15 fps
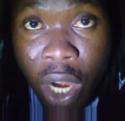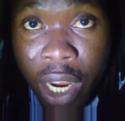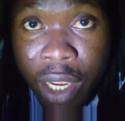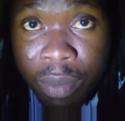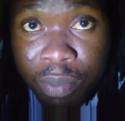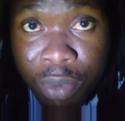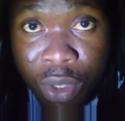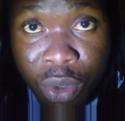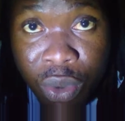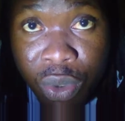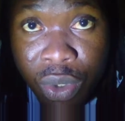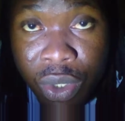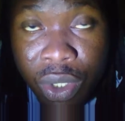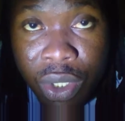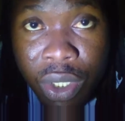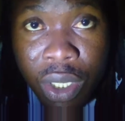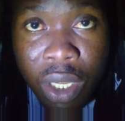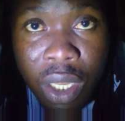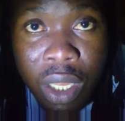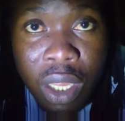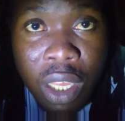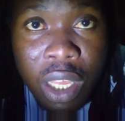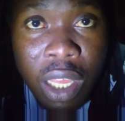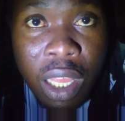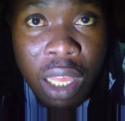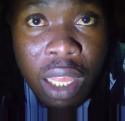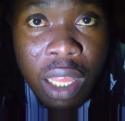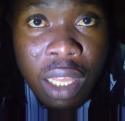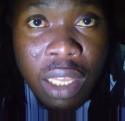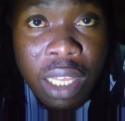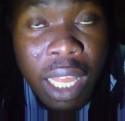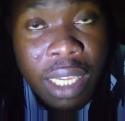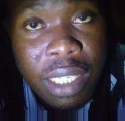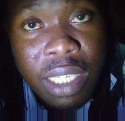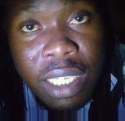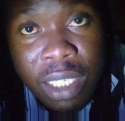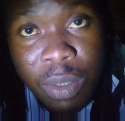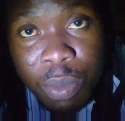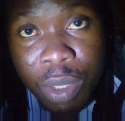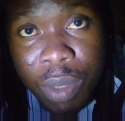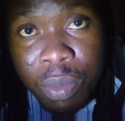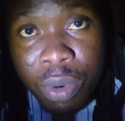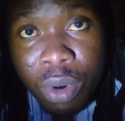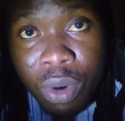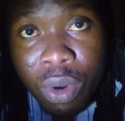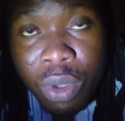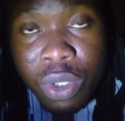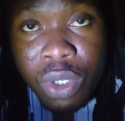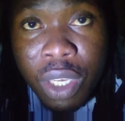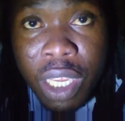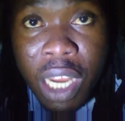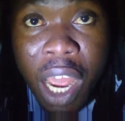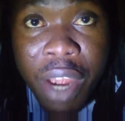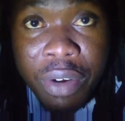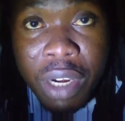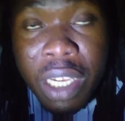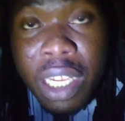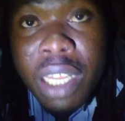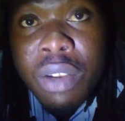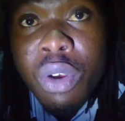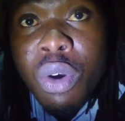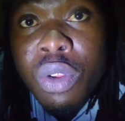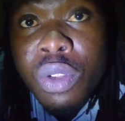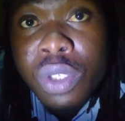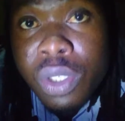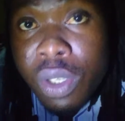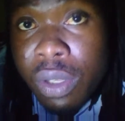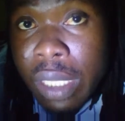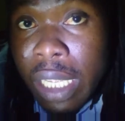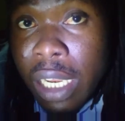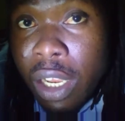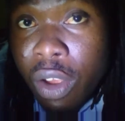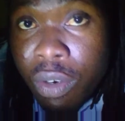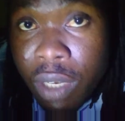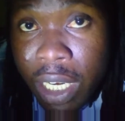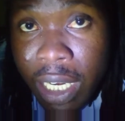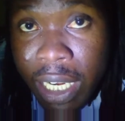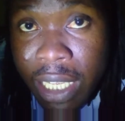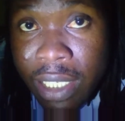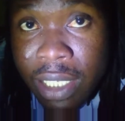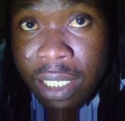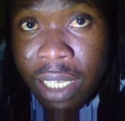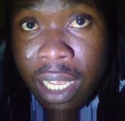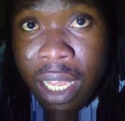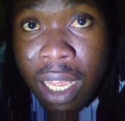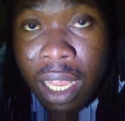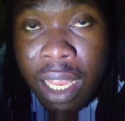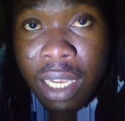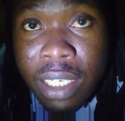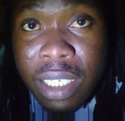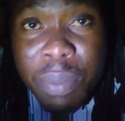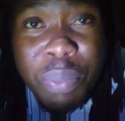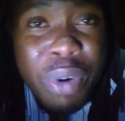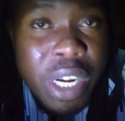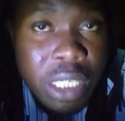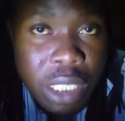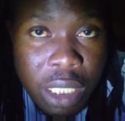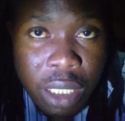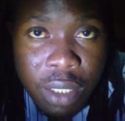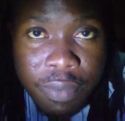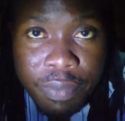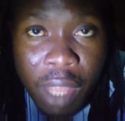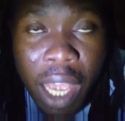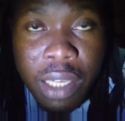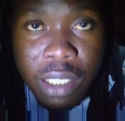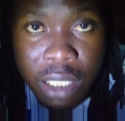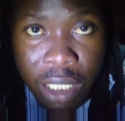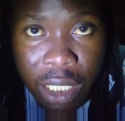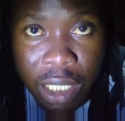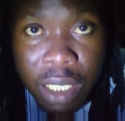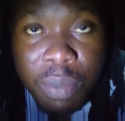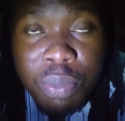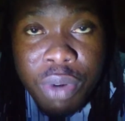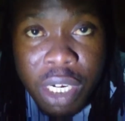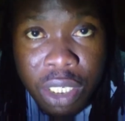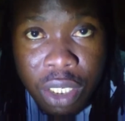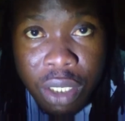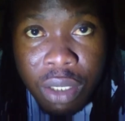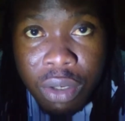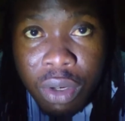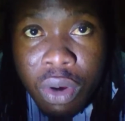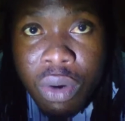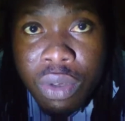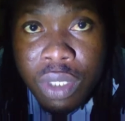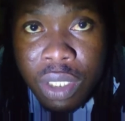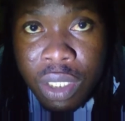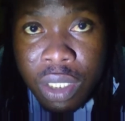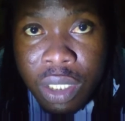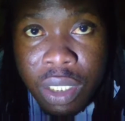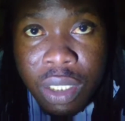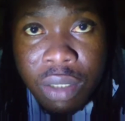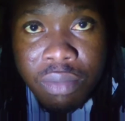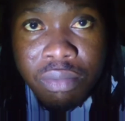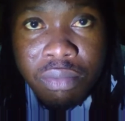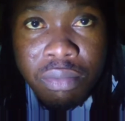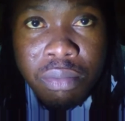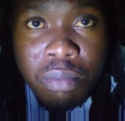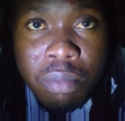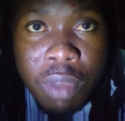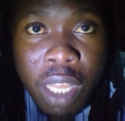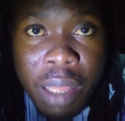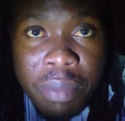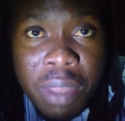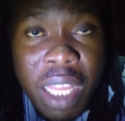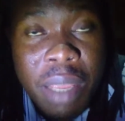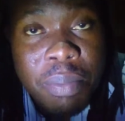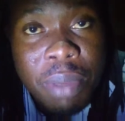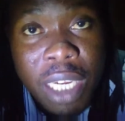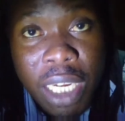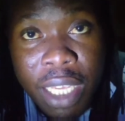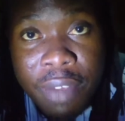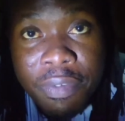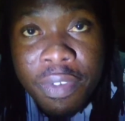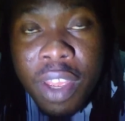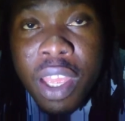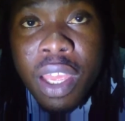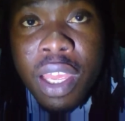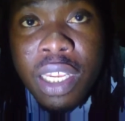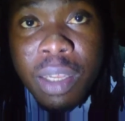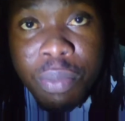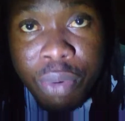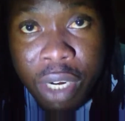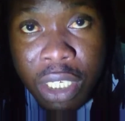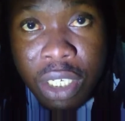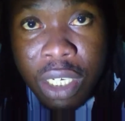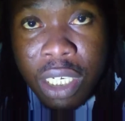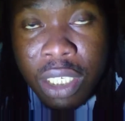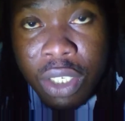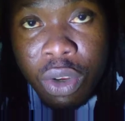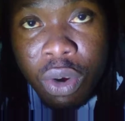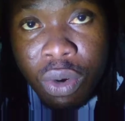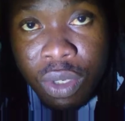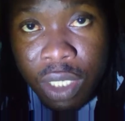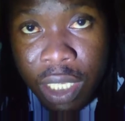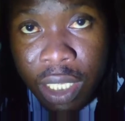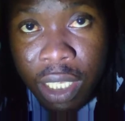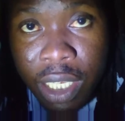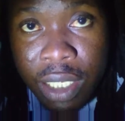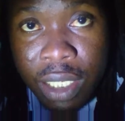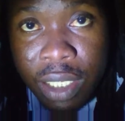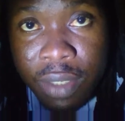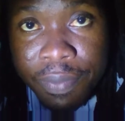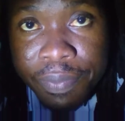abuse, that these people also get angry. And then also the loneliness, depression causes, they believe depression is causing this.